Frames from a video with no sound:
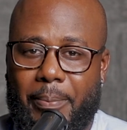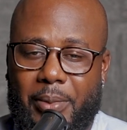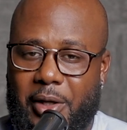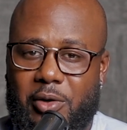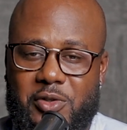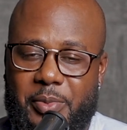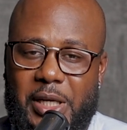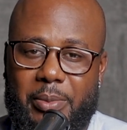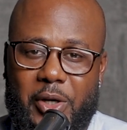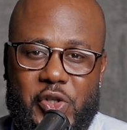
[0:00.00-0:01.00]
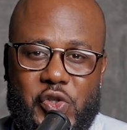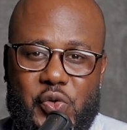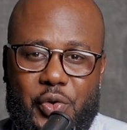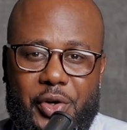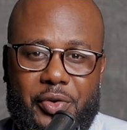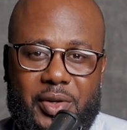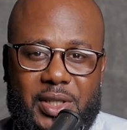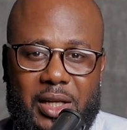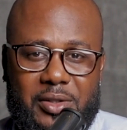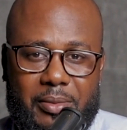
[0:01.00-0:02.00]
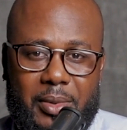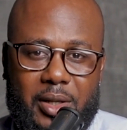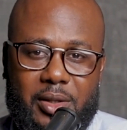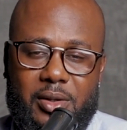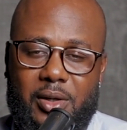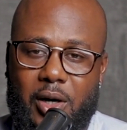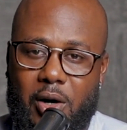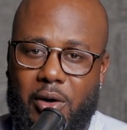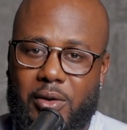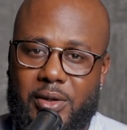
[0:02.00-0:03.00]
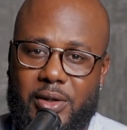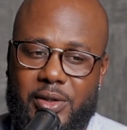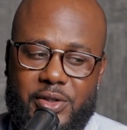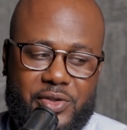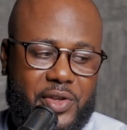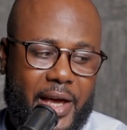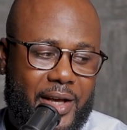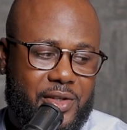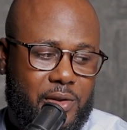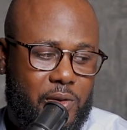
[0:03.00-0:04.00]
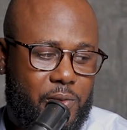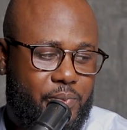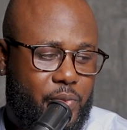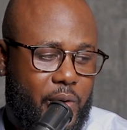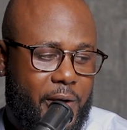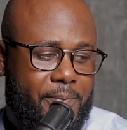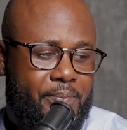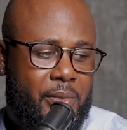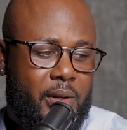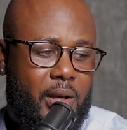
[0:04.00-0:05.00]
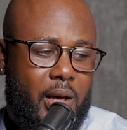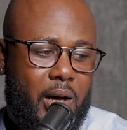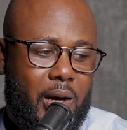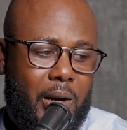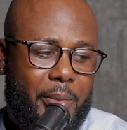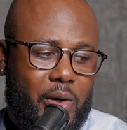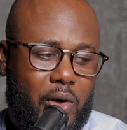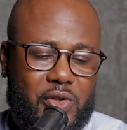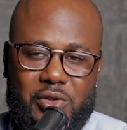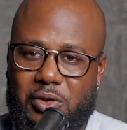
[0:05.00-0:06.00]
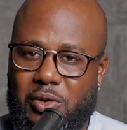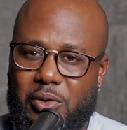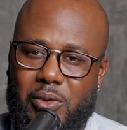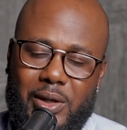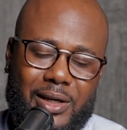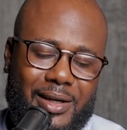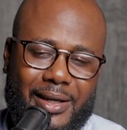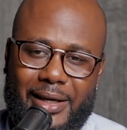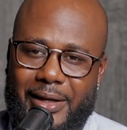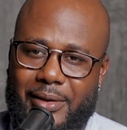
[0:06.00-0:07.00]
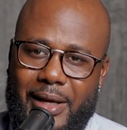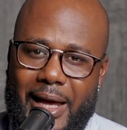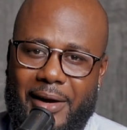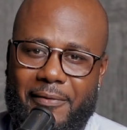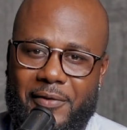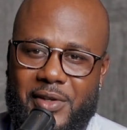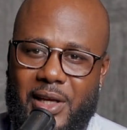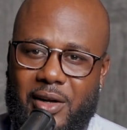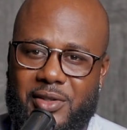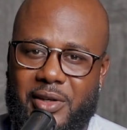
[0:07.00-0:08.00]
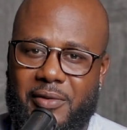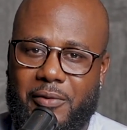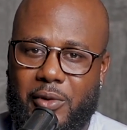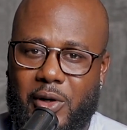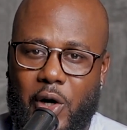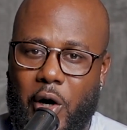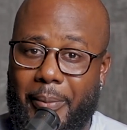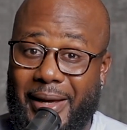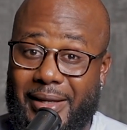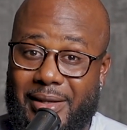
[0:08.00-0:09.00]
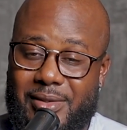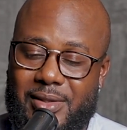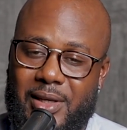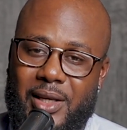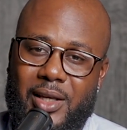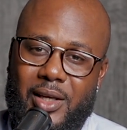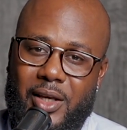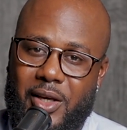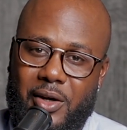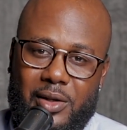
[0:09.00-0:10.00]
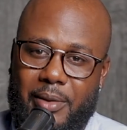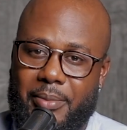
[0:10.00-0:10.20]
Plan on spending about 200 US dollars a month on just gas alone, right? And also, again, add $50 there for car maintenance. Here in